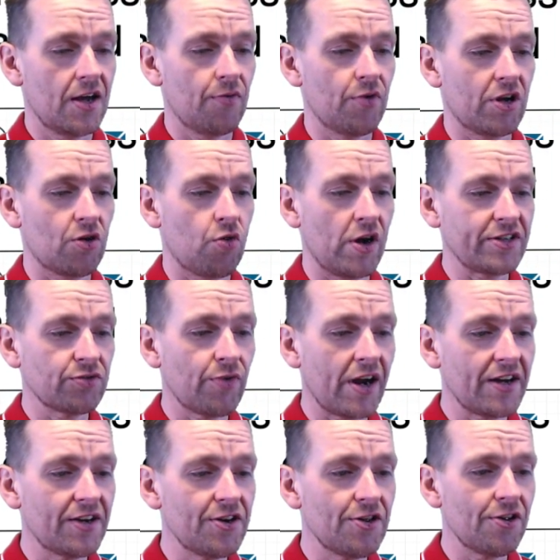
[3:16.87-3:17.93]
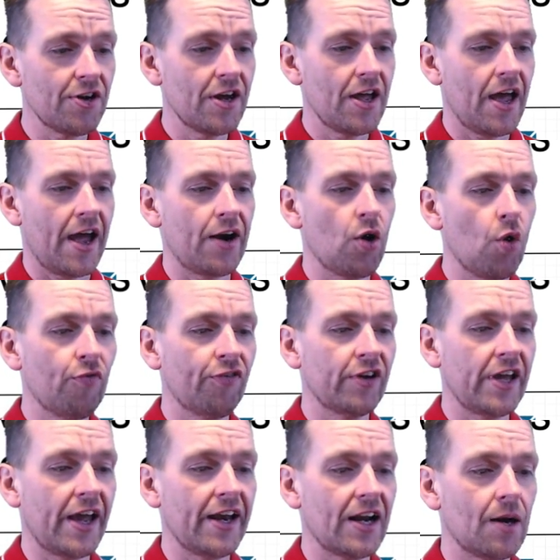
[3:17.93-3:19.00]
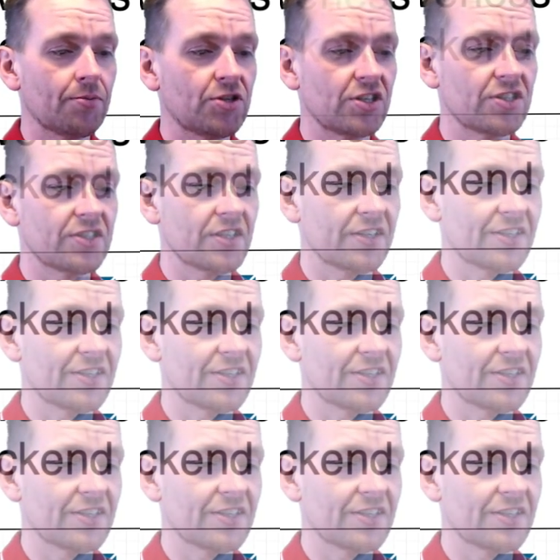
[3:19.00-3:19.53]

requests right here and hopefully end up just